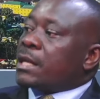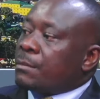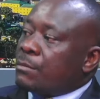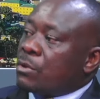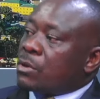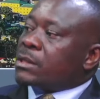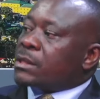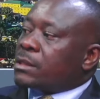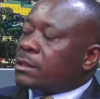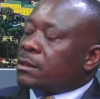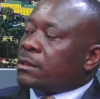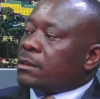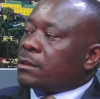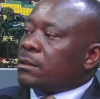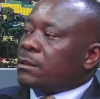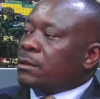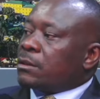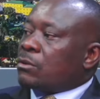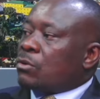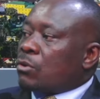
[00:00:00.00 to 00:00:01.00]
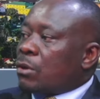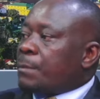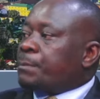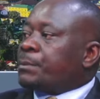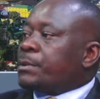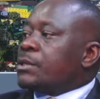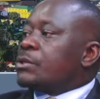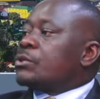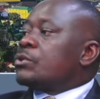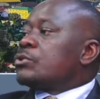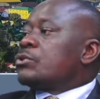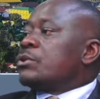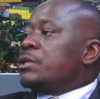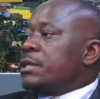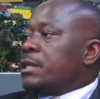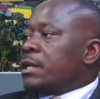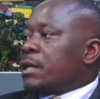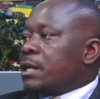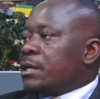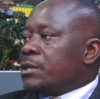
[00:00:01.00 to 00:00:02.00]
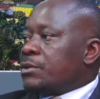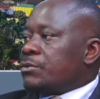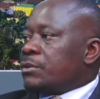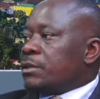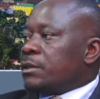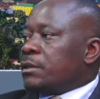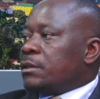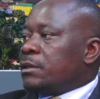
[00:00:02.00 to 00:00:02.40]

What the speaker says: most corrupt institution in the country.